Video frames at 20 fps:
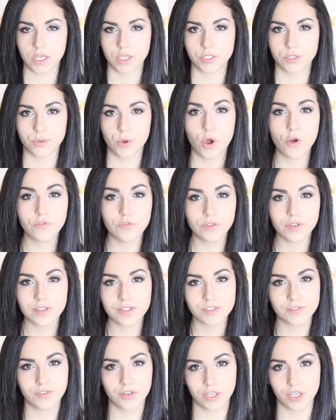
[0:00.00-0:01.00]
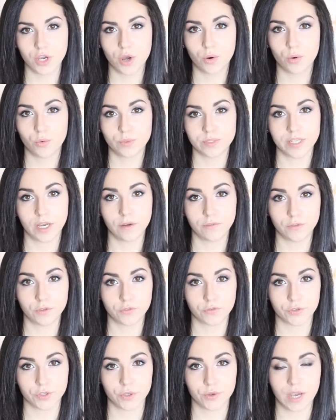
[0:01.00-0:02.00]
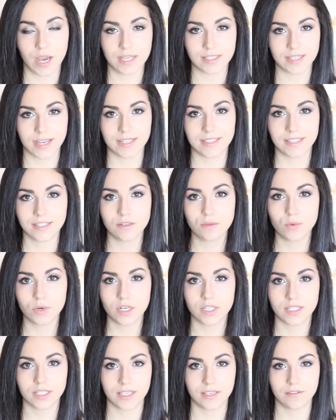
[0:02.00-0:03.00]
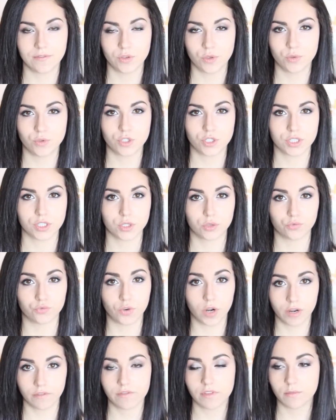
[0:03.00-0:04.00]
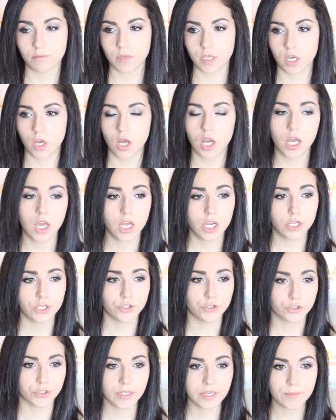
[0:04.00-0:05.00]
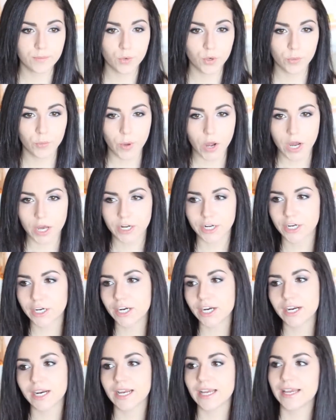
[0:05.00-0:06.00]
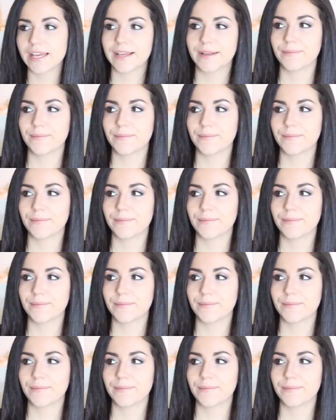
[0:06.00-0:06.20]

So hopefully this video was helpful for you guys. I didn't want to give you just the run-of-the-mill, drink more water,